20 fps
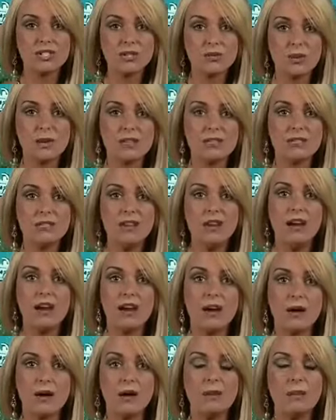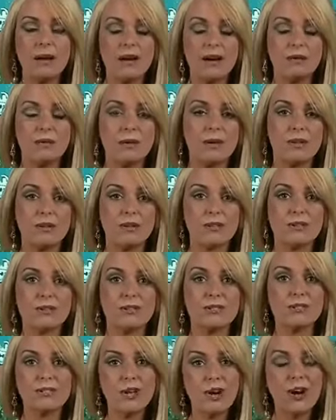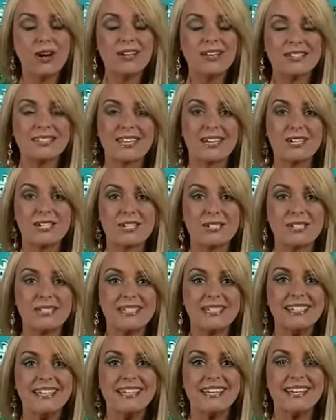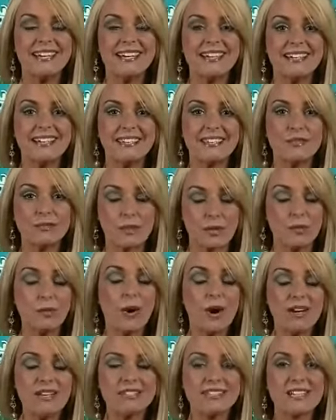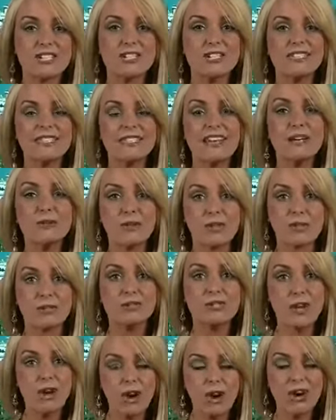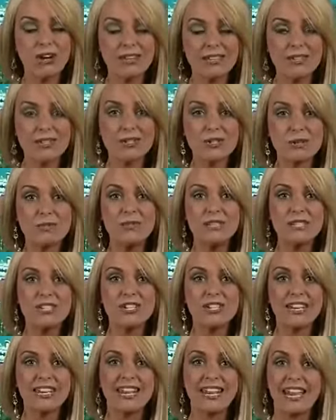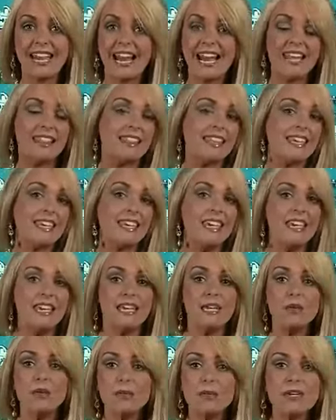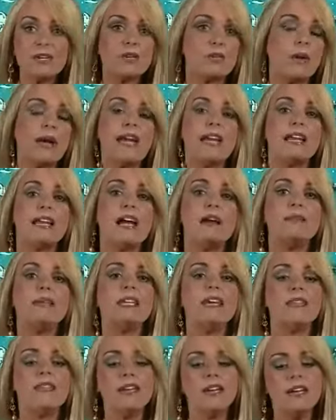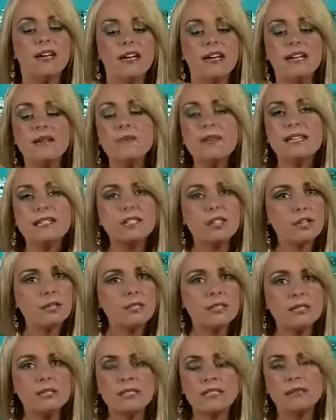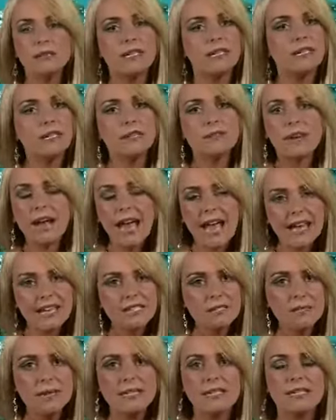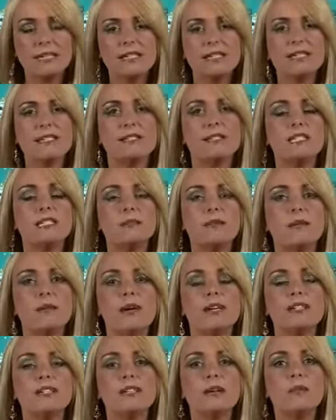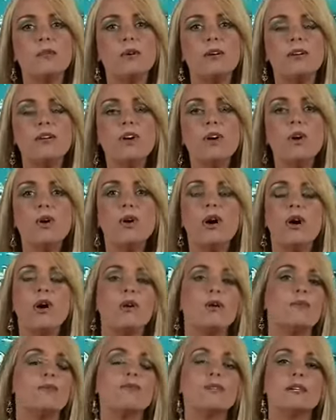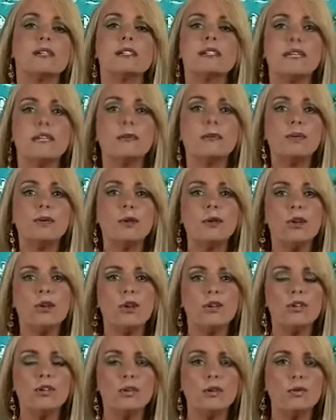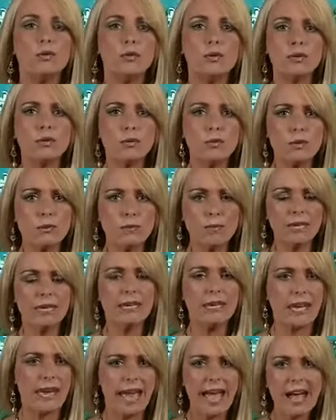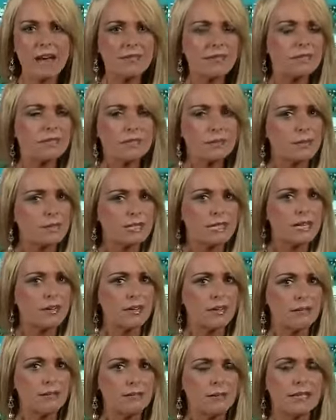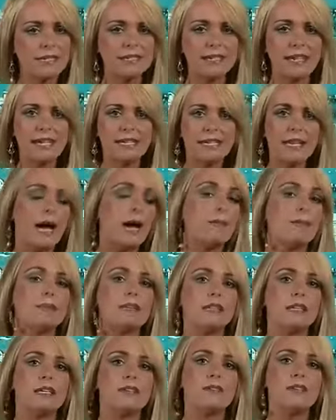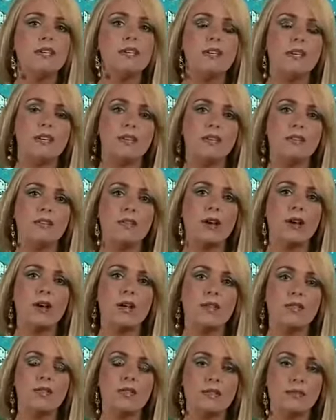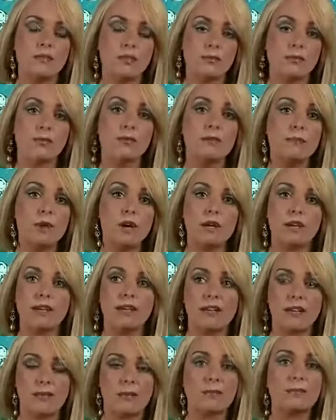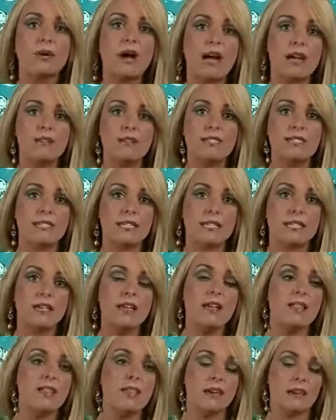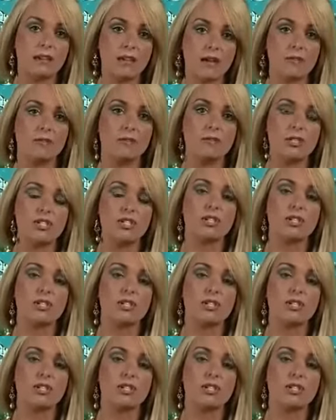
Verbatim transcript: to us uh, about whether their talk is actually, uh, their walk is actually in line right. with their talk, as you're mentioning. And I think it would be great. I mean, they, it makes no sense to me and never has made any sense to me why someone, uh, for example, example, you know, would, would be have a libertarian bent and not believe in uh, the, the free market and the privacy that government